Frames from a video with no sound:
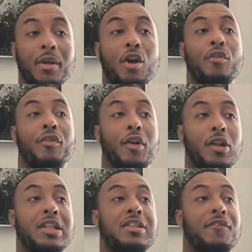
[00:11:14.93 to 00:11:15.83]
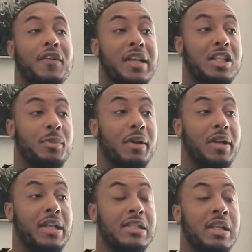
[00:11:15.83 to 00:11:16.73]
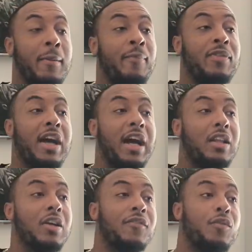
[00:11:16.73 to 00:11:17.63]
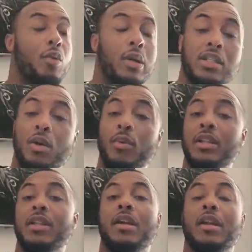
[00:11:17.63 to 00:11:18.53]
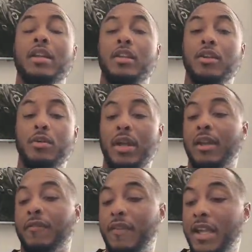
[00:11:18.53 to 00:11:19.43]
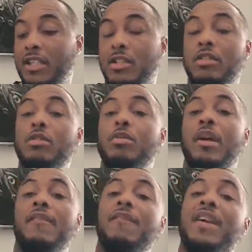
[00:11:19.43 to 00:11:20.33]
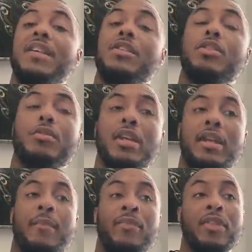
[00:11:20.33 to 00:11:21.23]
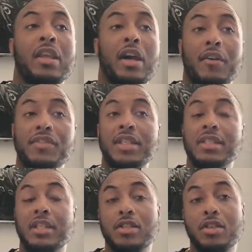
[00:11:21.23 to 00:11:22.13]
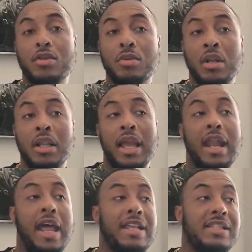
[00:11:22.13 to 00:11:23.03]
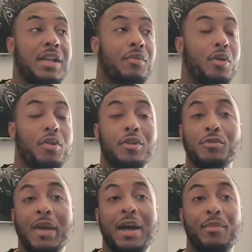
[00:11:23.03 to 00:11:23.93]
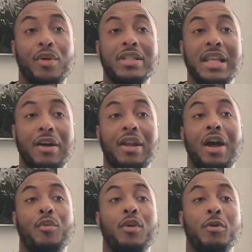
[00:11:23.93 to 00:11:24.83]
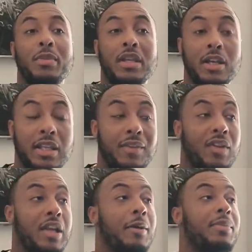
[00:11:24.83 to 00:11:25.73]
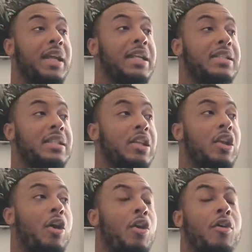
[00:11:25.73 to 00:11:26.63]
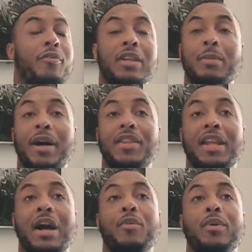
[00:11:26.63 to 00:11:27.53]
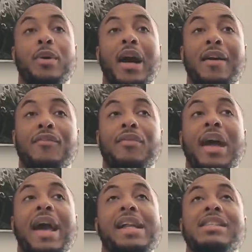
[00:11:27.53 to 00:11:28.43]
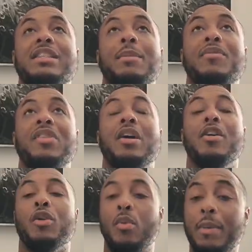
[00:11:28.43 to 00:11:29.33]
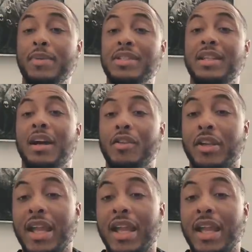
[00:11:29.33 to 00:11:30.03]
overall, it's a fun experience. I look forward to what they're gonna do in phase 2 and phase 3 of season 2. And as they roll those bad boys out, I will be giving updates. Hopefully by then I will have had some of the other weapons and the other